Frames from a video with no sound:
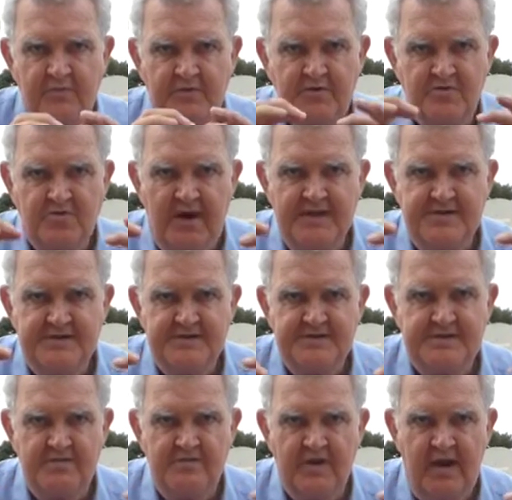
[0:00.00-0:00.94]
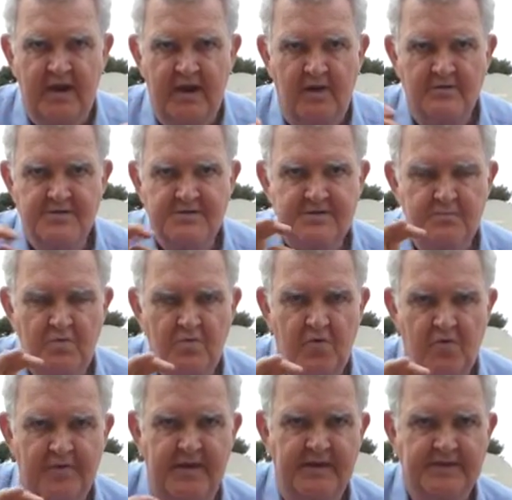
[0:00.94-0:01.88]
with the transistor radio,
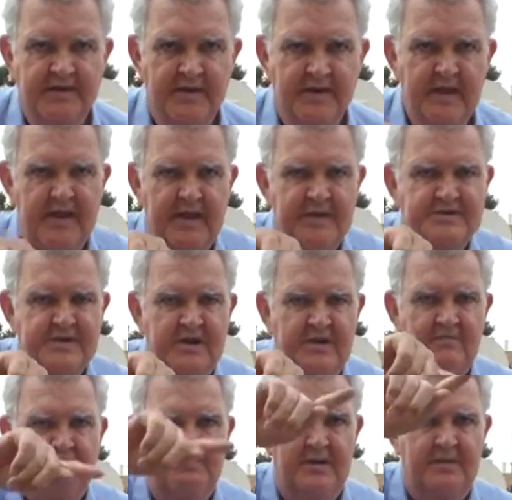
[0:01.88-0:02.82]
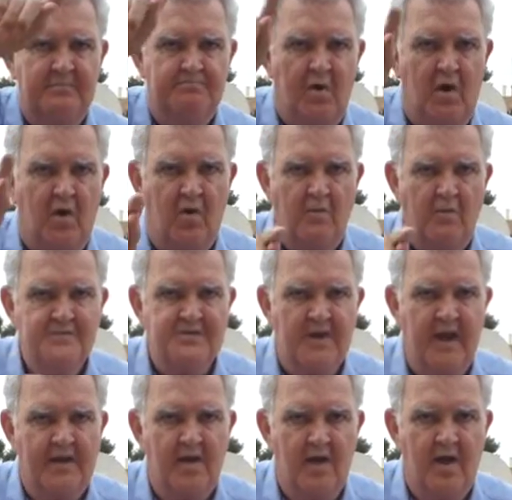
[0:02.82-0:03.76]
small things, instead of big bulbs
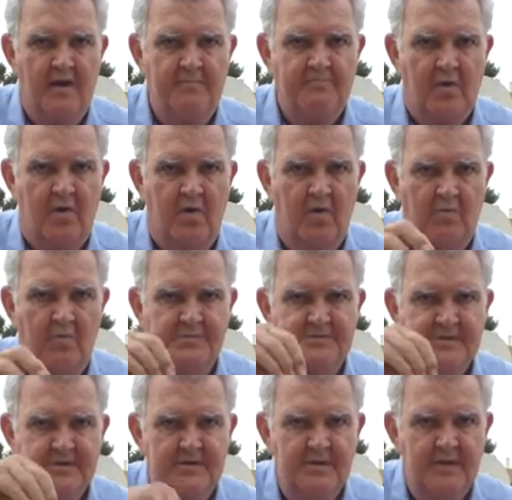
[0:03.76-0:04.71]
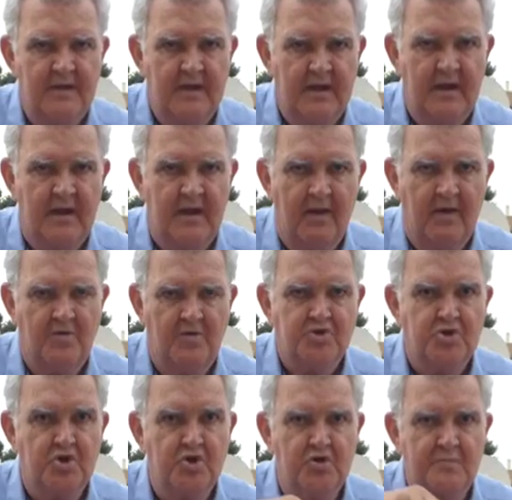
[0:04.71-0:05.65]
like light bulbs or
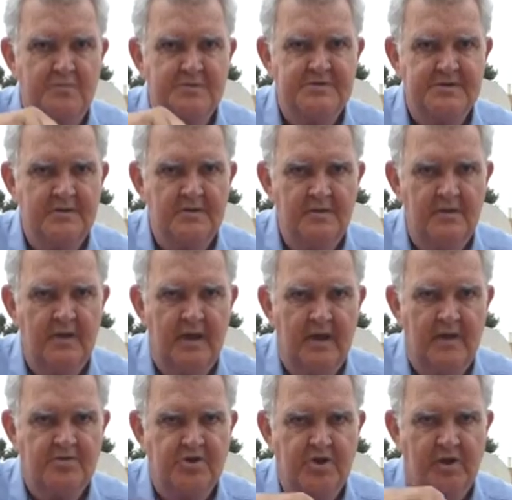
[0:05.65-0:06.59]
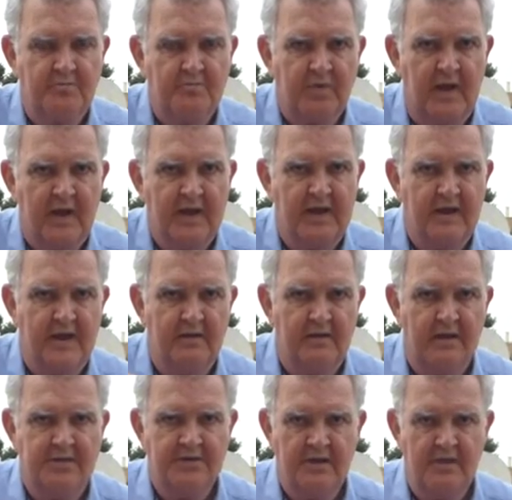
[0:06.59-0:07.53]
tubes that you could plug in, and
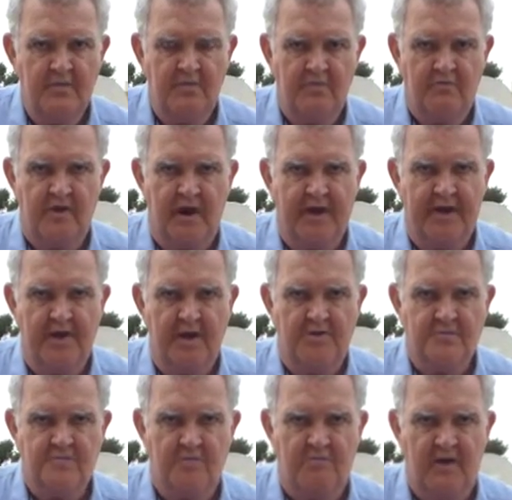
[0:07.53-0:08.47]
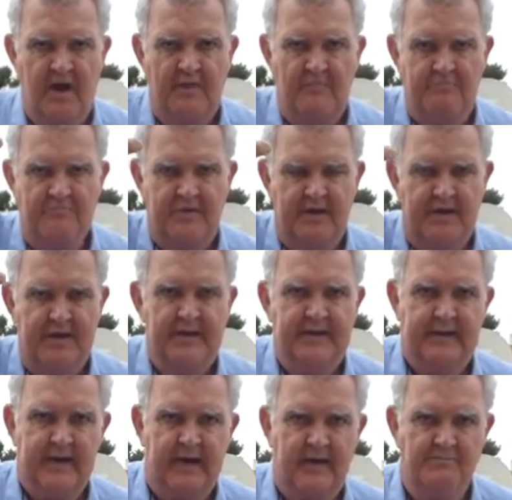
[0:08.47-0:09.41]
the radios were rather big,
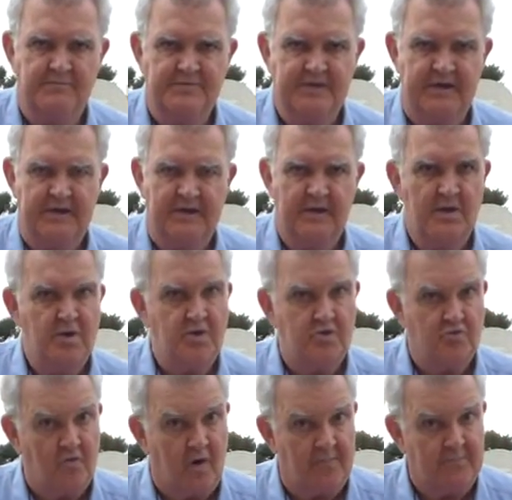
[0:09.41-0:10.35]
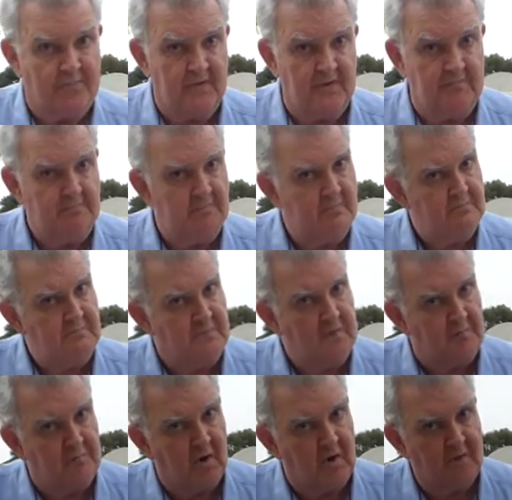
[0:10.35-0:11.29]
clumsy. Drop them,
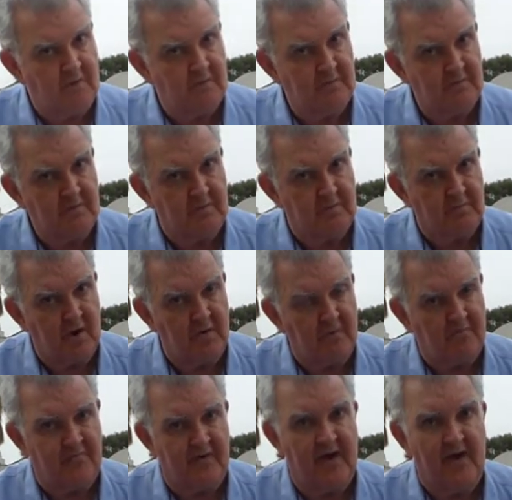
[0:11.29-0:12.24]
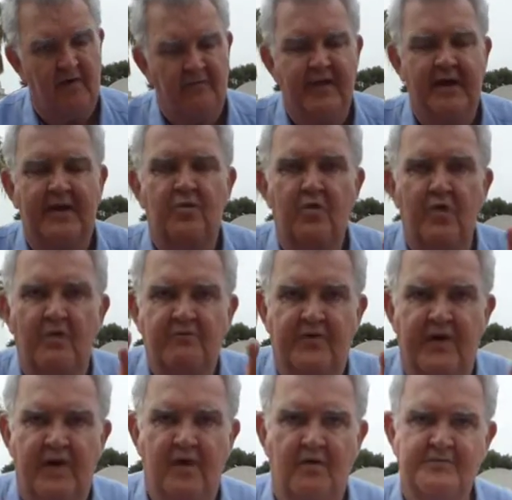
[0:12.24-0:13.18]
you broke valves. They call them
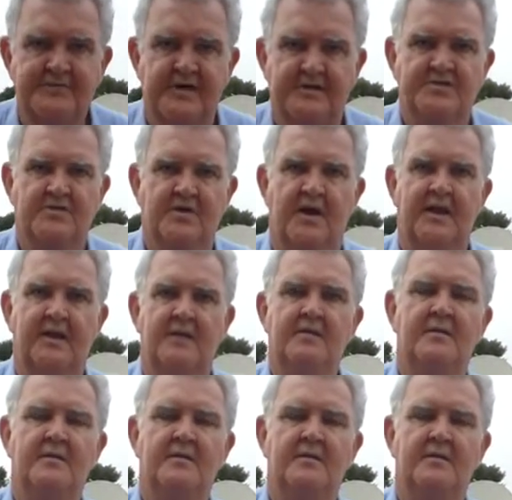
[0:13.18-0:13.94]
valves, that's right.